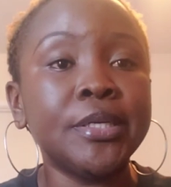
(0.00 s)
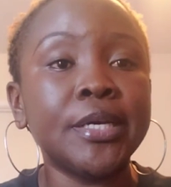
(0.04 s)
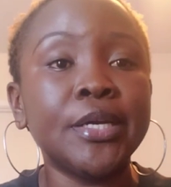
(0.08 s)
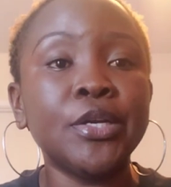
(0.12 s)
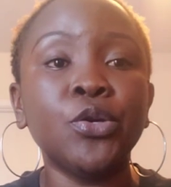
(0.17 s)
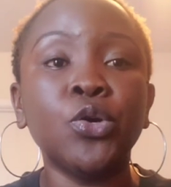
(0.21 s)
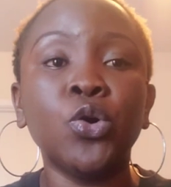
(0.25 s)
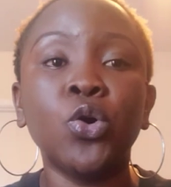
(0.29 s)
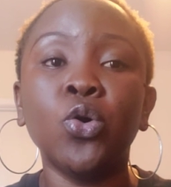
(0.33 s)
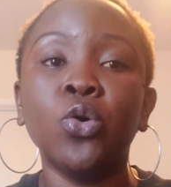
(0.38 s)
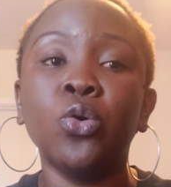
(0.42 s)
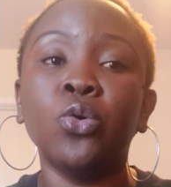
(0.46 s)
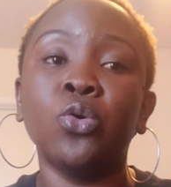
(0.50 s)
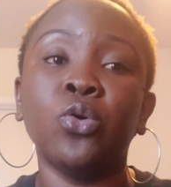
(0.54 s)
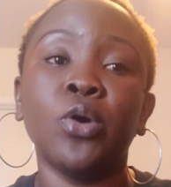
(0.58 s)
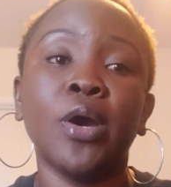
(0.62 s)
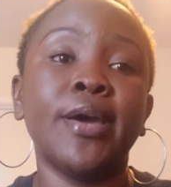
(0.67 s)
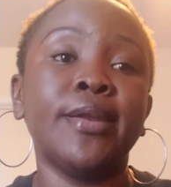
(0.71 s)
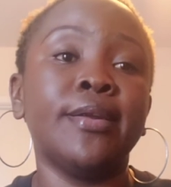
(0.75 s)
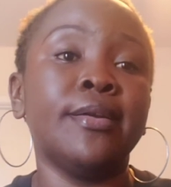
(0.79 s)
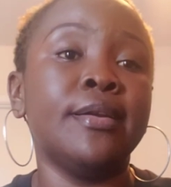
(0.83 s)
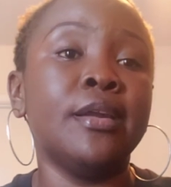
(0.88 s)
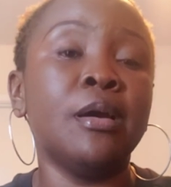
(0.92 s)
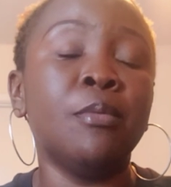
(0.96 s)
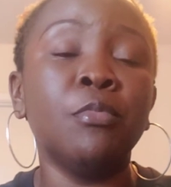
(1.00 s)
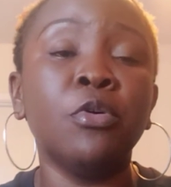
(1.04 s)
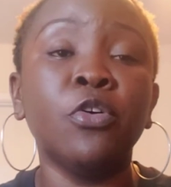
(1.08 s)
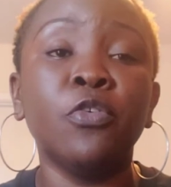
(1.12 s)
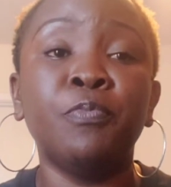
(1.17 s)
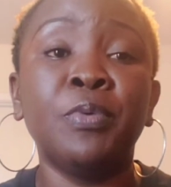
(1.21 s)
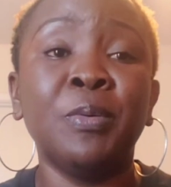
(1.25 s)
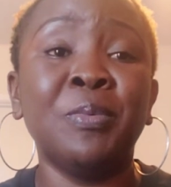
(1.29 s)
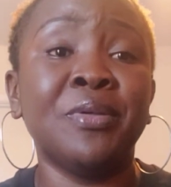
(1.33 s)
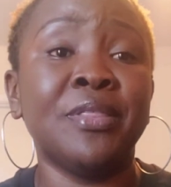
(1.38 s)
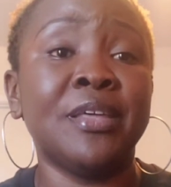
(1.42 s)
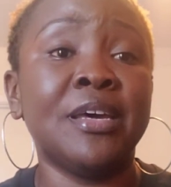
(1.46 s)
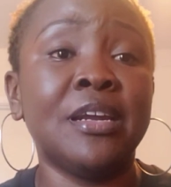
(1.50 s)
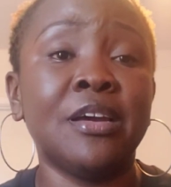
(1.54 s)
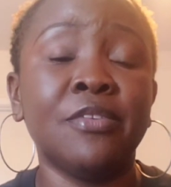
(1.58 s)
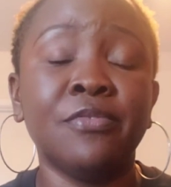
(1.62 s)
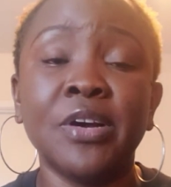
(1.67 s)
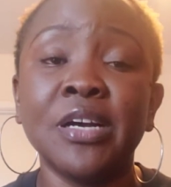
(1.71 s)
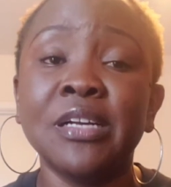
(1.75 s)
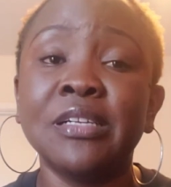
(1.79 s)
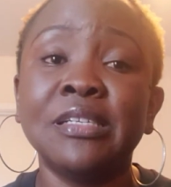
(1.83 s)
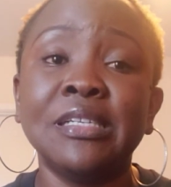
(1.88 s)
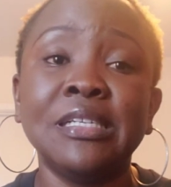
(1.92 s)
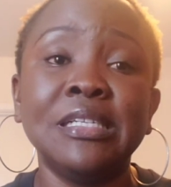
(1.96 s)
I know quite a number of people that have
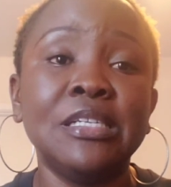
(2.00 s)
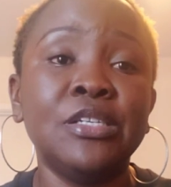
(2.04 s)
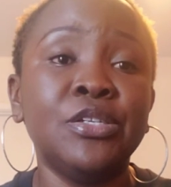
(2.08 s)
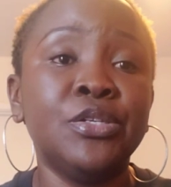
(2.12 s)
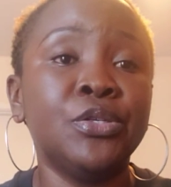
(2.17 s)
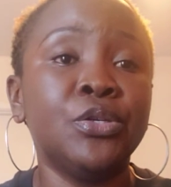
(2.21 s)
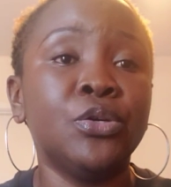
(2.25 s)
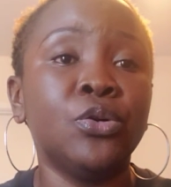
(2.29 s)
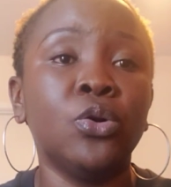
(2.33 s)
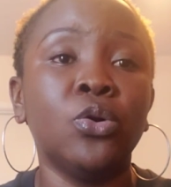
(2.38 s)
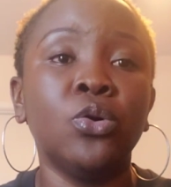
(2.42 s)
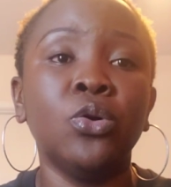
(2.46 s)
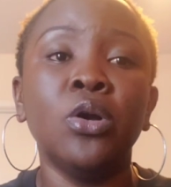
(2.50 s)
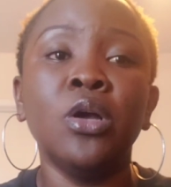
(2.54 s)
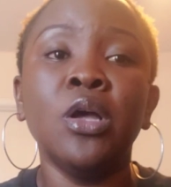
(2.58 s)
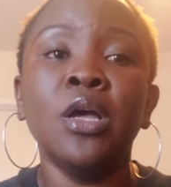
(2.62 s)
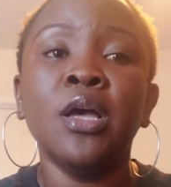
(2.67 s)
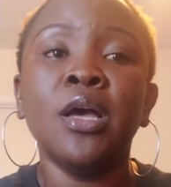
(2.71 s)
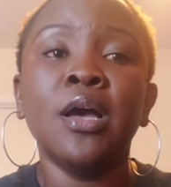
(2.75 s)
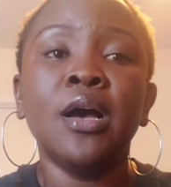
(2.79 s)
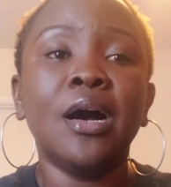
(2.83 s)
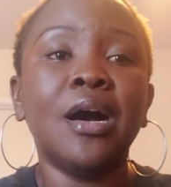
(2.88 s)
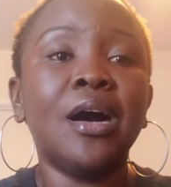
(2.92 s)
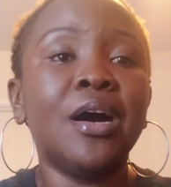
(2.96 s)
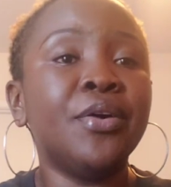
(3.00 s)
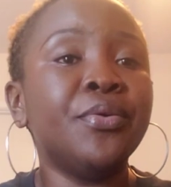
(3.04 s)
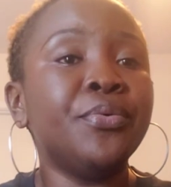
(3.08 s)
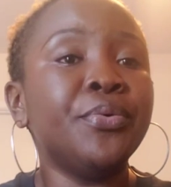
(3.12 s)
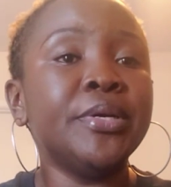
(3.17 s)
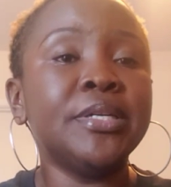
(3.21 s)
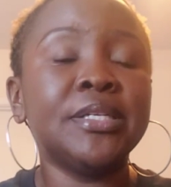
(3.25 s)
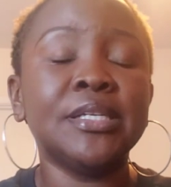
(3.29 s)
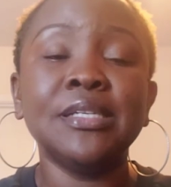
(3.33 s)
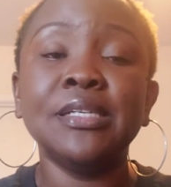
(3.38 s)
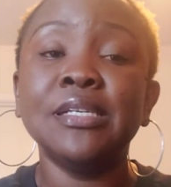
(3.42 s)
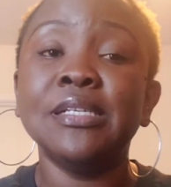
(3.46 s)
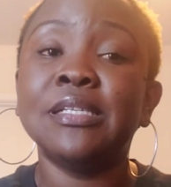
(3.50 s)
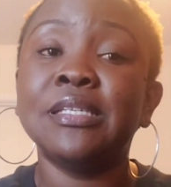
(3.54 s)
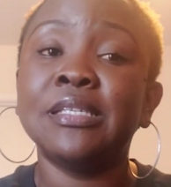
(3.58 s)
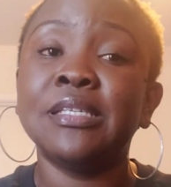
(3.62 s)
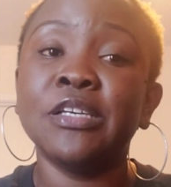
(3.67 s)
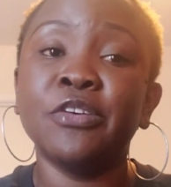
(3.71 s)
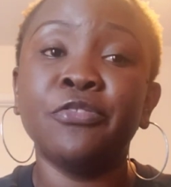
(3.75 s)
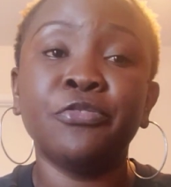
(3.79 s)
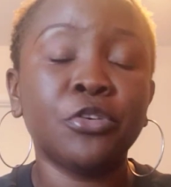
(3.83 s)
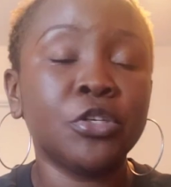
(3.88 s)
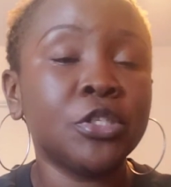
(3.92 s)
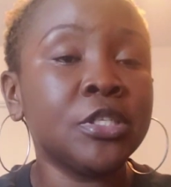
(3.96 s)
actually, written it
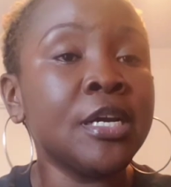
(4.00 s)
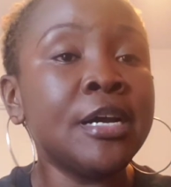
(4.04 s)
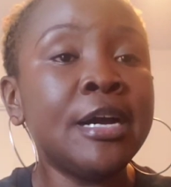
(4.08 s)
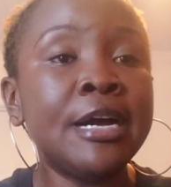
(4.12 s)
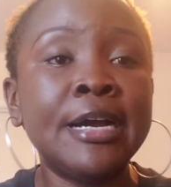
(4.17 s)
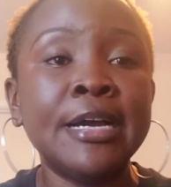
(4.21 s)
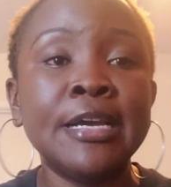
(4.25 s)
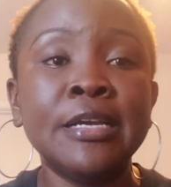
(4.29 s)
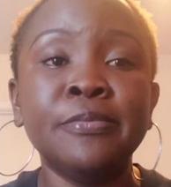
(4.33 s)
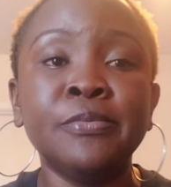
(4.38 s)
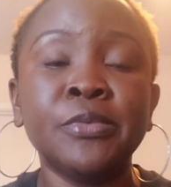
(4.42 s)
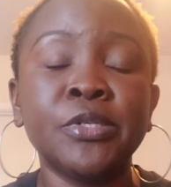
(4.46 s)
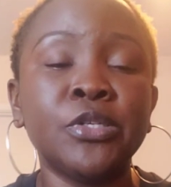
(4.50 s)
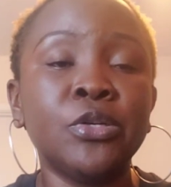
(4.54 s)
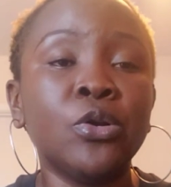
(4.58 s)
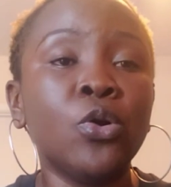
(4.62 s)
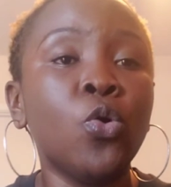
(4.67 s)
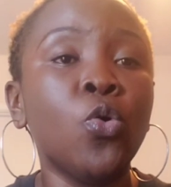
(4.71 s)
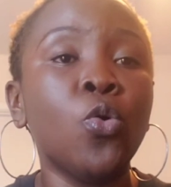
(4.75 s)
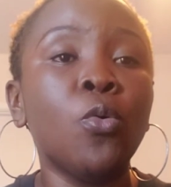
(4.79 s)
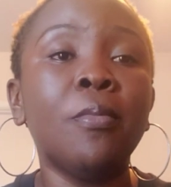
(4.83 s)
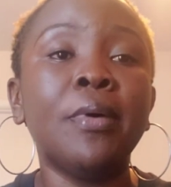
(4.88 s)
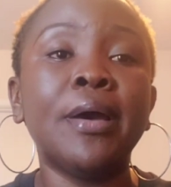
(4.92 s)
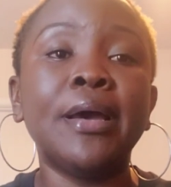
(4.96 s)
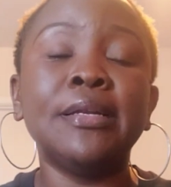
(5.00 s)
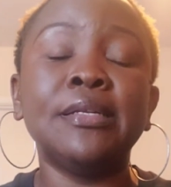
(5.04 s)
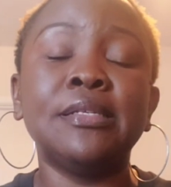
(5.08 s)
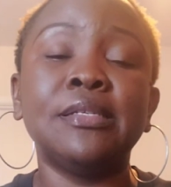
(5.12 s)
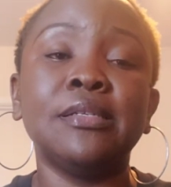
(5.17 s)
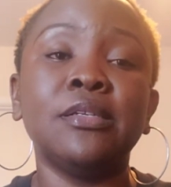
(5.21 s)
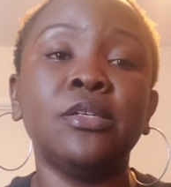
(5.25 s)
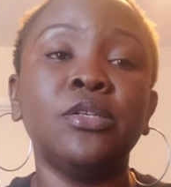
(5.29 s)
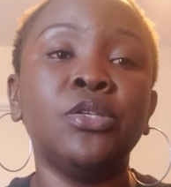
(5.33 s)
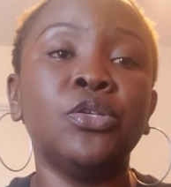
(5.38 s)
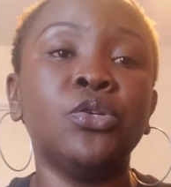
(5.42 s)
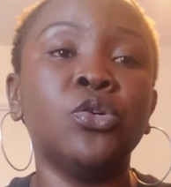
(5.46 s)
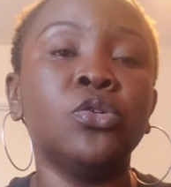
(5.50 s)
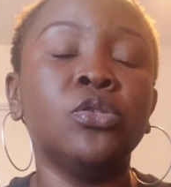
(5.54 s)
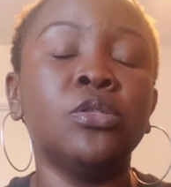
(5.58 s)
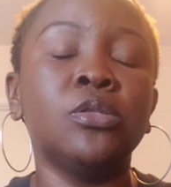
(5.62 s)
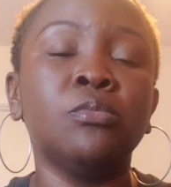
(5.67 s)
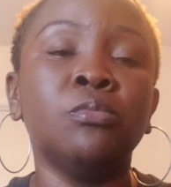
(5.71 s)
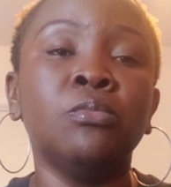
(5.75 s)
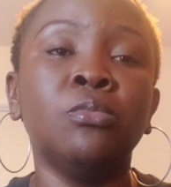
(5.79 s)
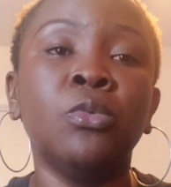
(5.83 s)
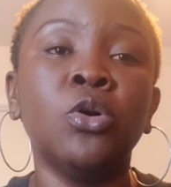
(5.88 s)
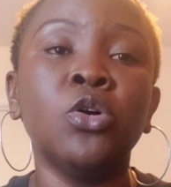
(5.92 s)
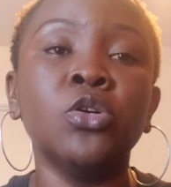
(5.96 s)
several times and all, but
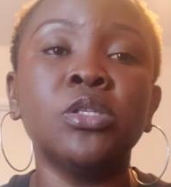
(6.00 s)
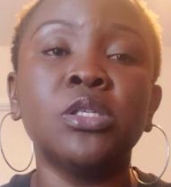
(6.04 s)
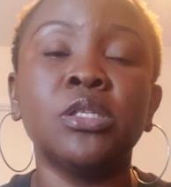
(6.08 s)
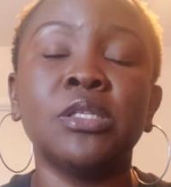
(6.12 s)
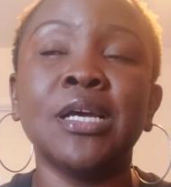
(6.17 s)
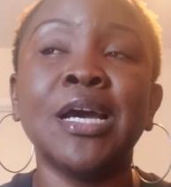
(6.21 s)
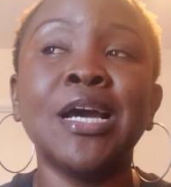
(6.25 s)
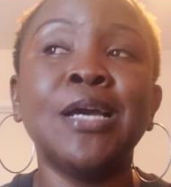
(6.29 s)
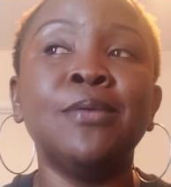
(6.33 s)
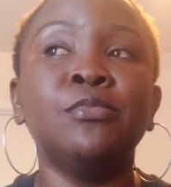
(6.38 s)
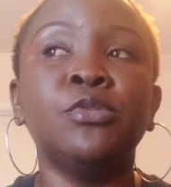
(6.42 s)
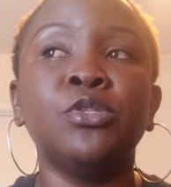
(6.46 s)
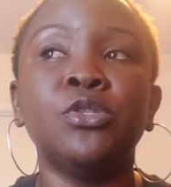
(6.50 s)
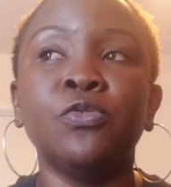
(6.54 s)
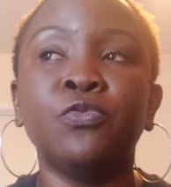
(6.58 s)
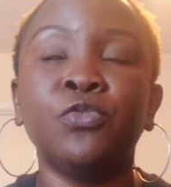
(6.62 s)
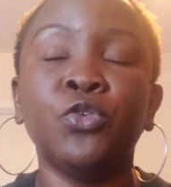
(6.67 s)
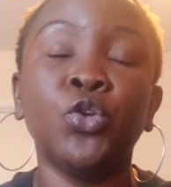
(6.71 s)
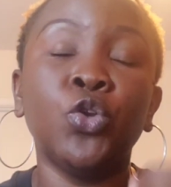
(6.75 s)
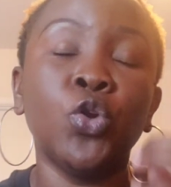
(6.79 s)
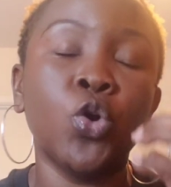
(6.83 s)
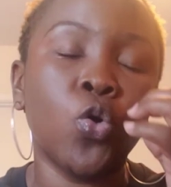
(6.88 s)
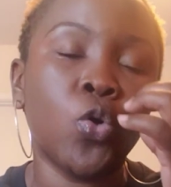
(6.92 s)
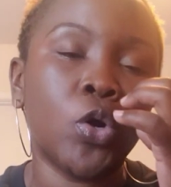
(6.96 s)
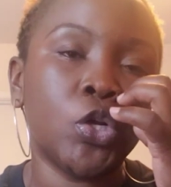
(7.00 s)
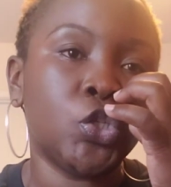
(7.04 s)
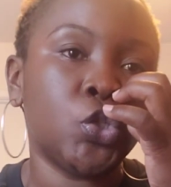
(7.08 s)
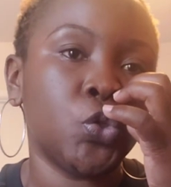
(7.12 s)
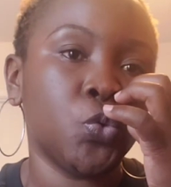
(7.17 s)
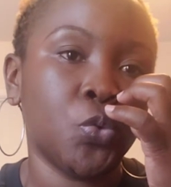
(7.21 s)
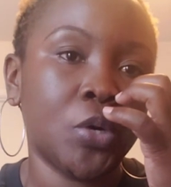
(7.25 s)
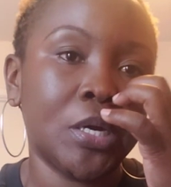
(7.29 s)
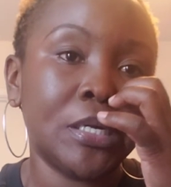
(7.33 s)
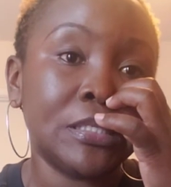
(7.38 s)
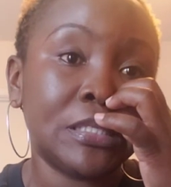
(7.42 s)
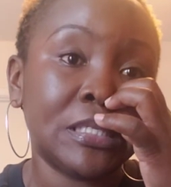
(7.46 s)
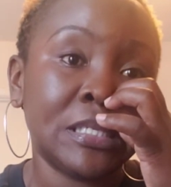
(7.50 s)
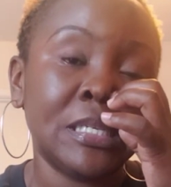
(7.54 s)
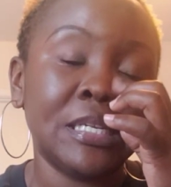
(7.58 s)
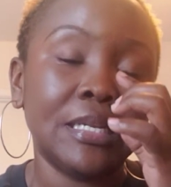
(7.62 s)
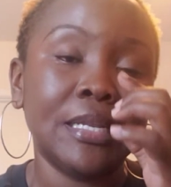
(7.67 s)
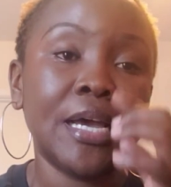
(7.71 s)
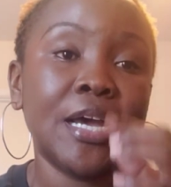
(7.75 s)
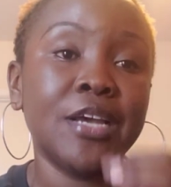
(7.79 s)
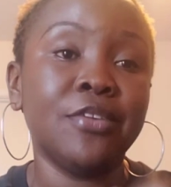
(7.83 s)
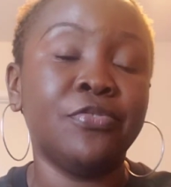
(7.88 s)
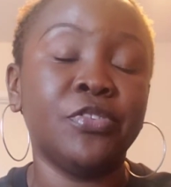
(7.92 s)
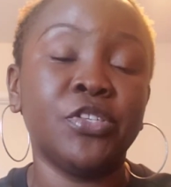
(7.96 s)
most times if you know what you want in
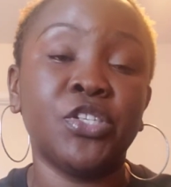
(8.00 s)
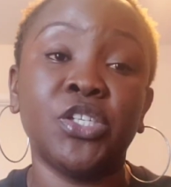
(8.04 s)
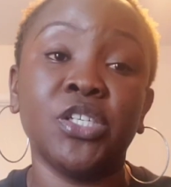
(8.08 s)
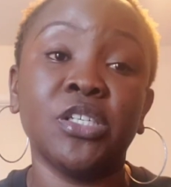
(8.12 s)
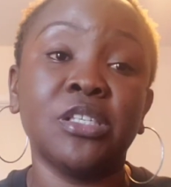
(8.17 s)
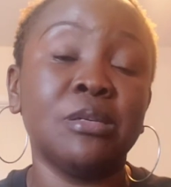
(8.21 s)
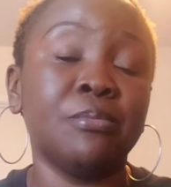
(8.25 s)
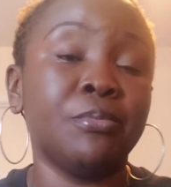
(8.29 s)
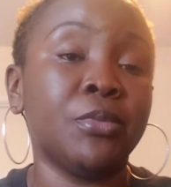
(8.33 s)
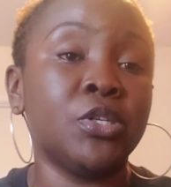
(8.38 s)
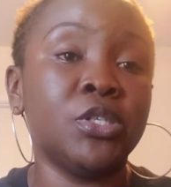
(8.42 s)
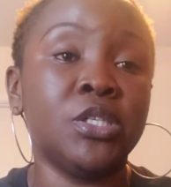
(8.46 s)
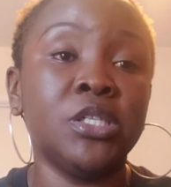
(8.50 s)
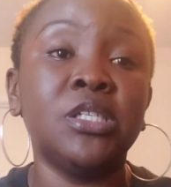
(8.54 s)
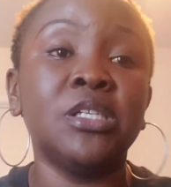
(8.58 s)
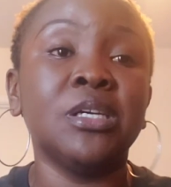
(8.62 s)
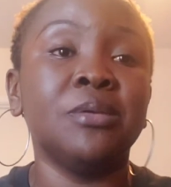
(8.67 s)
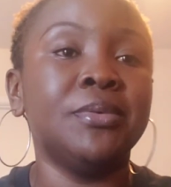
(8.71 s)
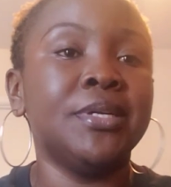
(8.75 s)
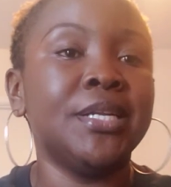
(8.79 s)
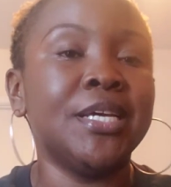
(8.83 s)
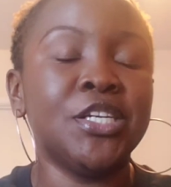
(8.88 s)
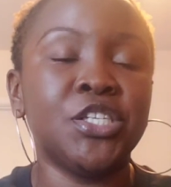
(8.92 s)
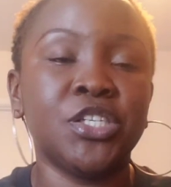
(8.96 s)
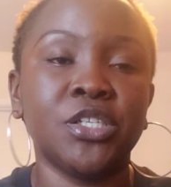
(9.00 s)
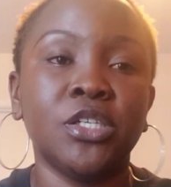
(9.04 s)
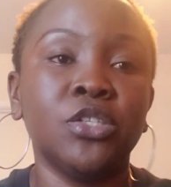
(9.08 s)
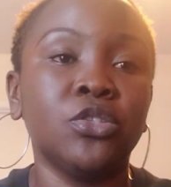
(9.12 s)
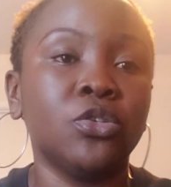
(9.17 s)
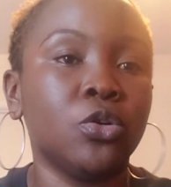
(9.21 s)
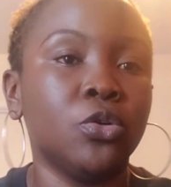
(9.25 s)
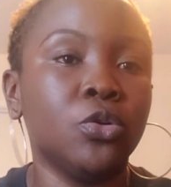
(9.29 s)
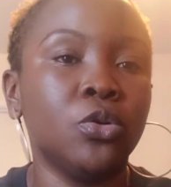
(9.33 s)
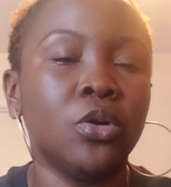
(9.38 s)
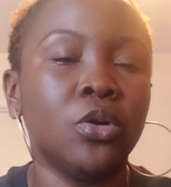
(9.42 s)
life, it's just about determination and